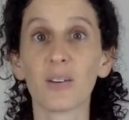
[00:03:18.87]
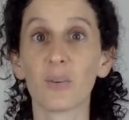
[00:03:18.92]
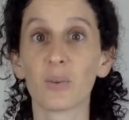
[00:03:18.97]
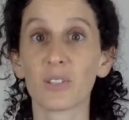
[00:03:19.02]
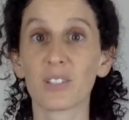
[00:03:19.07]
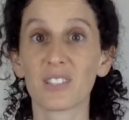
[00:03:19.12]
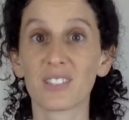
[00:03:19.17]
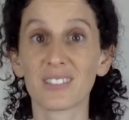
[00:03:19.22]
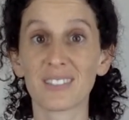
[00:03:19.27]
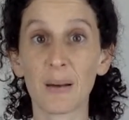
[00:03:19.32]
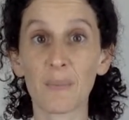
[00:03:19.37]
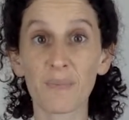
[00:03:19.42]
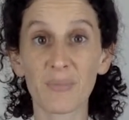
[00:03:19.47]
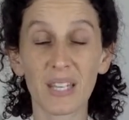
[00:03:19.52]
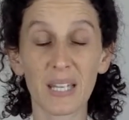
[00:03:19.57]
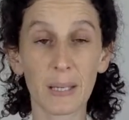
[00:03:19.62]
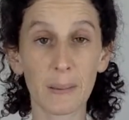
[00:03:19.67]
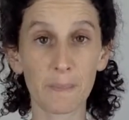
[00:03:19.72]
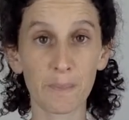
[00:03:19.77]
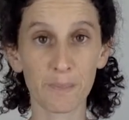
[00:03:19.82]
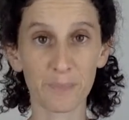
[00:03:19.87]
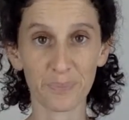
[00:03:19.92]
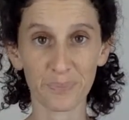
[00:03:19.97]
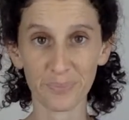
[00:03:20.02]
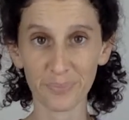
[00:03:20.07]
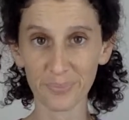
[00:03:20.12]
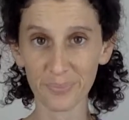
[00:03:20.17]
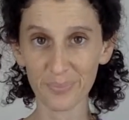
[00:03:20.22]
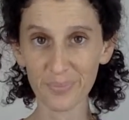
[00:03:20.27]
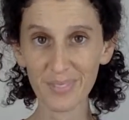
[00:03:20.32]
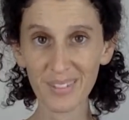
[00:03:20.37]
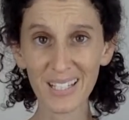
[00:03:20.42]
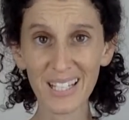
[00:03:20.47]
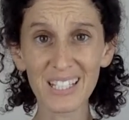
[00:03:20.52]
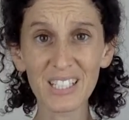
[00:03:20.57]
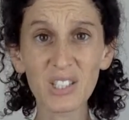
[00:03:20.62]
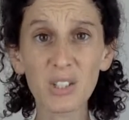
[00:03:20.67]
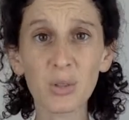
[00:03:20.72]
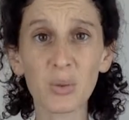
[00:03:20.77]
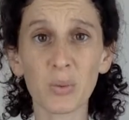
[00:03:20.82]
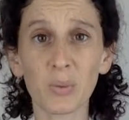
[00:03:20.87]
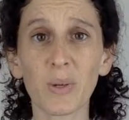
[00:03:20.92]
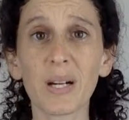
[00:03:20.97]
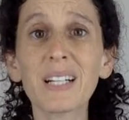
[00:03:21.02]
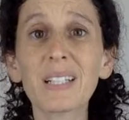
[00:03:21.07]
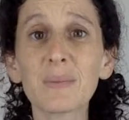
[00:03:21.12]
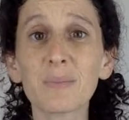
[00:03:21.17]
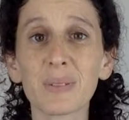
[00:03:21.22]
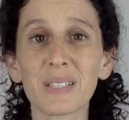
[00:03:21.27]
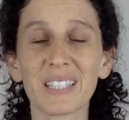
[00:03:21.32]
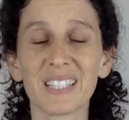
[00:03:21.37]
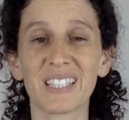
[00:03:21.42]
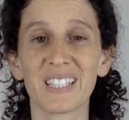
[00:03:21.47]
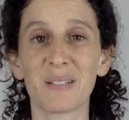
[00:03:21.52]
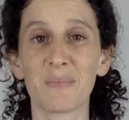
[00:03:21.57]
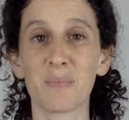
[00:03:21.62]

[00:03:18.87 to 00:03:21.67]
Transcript: which is something incredibly